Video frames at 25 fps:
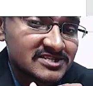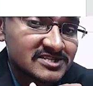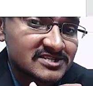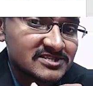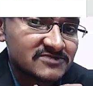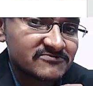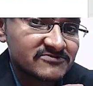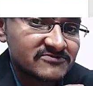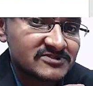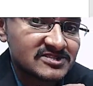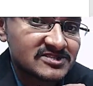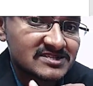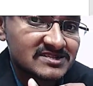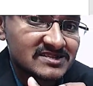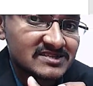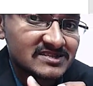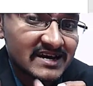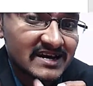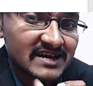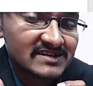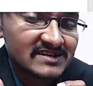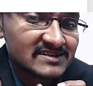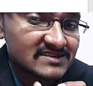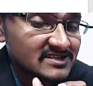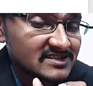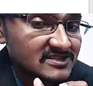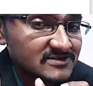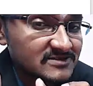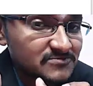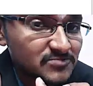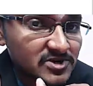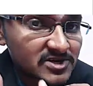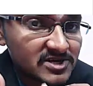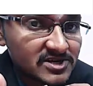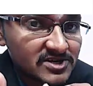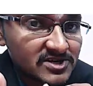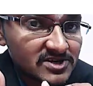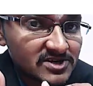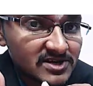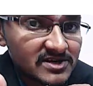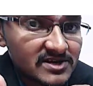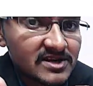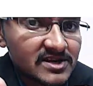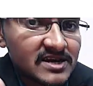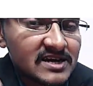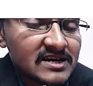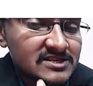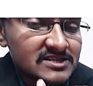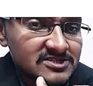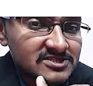which is there in this particular
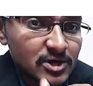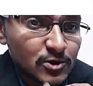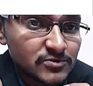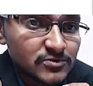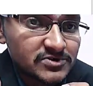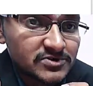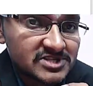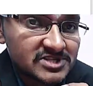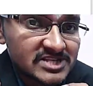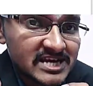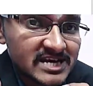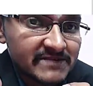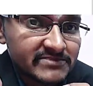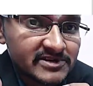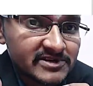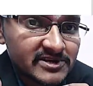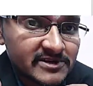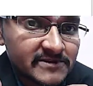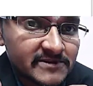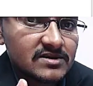sound chapter.